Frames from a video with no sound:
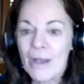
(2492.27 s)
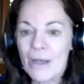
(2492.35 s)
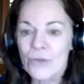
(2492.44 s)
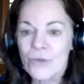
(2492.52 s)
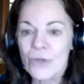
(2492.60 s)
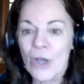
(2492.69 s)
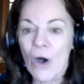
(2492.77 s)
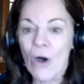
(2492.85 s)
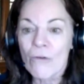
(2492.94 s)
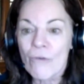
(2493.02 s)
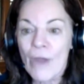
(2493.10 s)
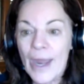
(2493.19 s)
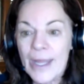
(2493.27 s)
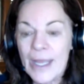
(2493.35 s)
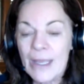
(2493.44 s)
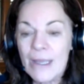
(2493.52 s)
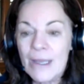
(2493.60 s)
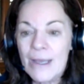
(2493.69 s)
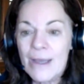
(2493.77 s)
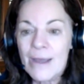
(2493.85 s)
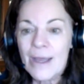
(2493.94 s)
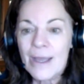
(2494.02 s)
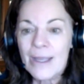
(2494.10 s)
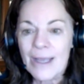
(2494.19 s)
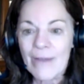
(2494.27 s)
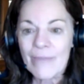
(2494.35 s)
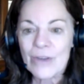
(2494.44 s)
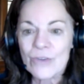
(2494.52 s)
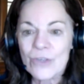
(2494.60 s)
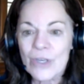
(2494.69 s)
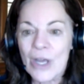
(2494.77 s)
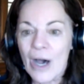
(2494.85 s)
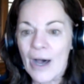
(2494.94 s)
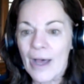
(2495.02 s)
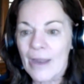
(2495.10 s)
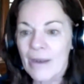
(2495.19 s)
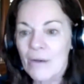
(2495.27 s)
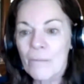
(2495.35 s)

country already, yet there's not?